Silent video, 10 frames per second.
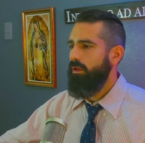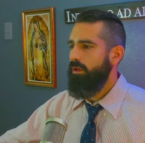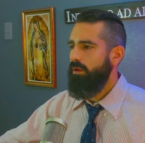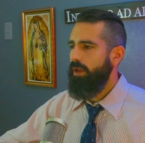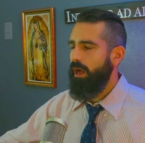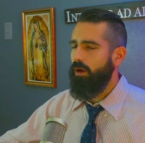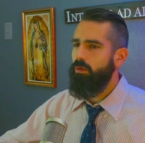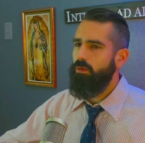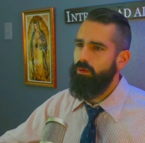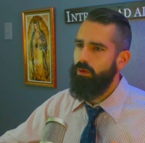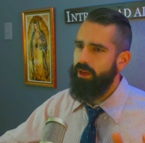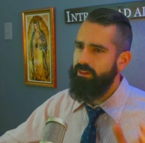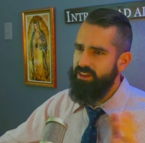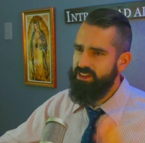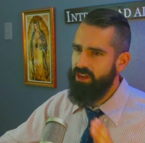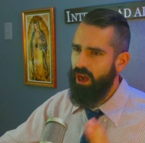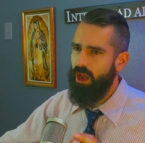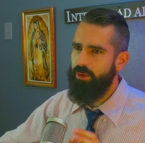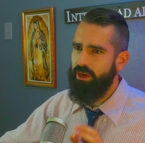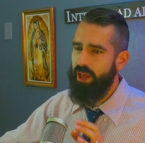Now, at this
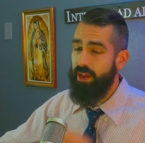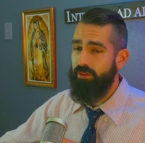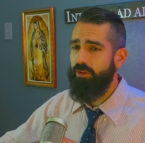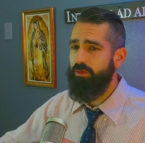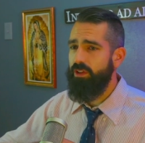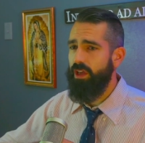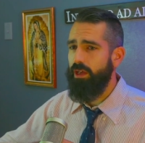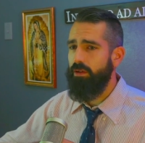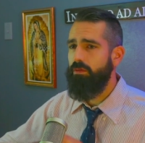time in 858,